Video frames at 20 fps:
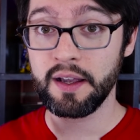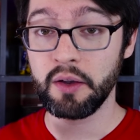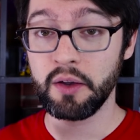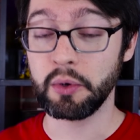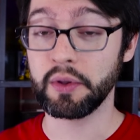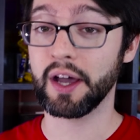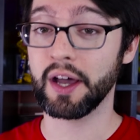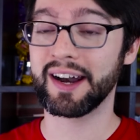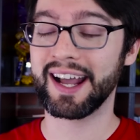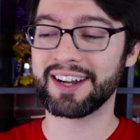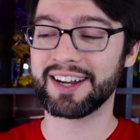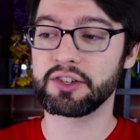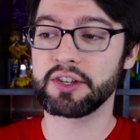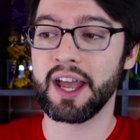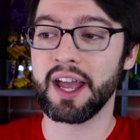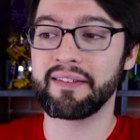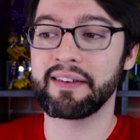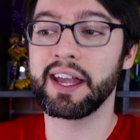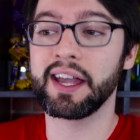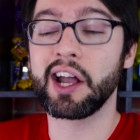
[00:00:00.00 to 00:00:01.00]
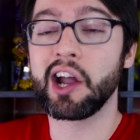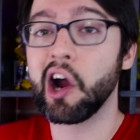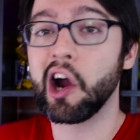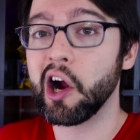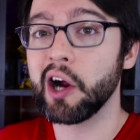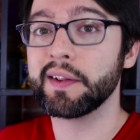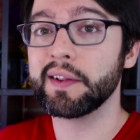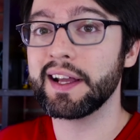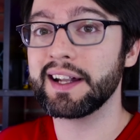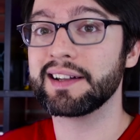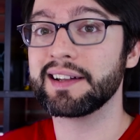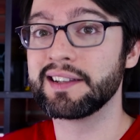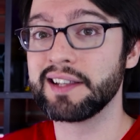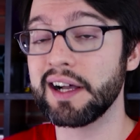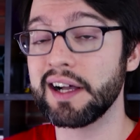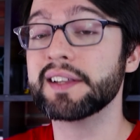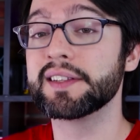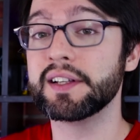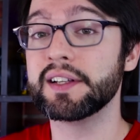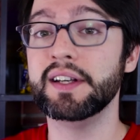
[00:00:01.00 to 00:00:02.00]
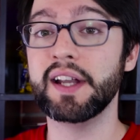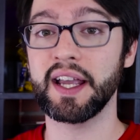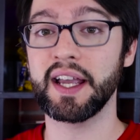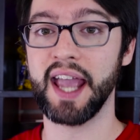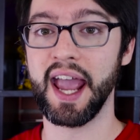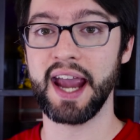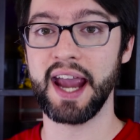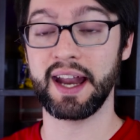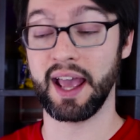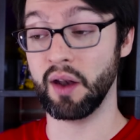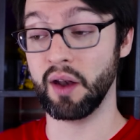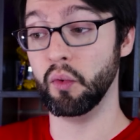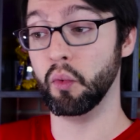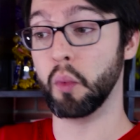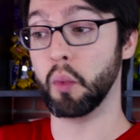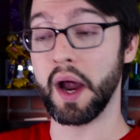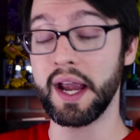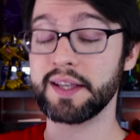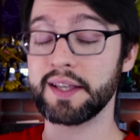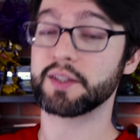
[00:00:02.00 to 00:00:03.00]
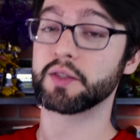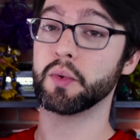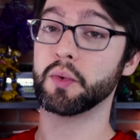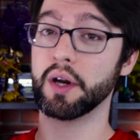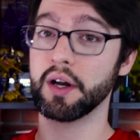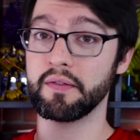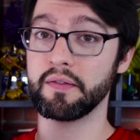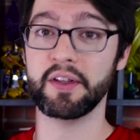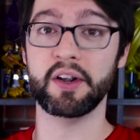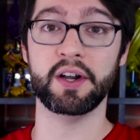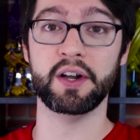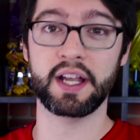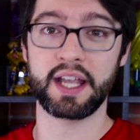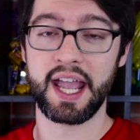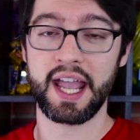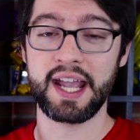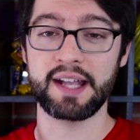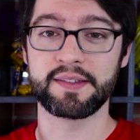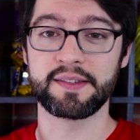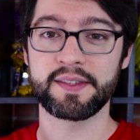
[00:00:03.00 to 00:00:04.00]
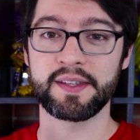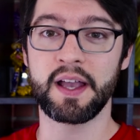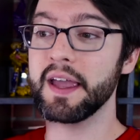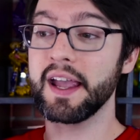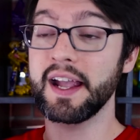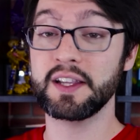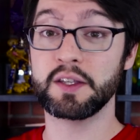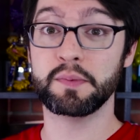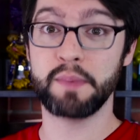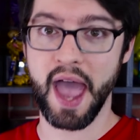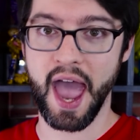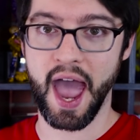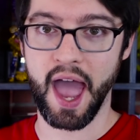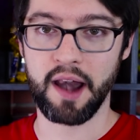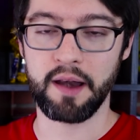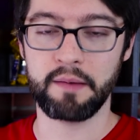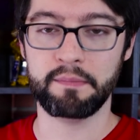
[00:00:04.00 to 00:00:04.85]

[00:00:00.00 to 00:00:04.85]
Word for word: without actually having a card that does a negate and waste one of their negates, it's bad.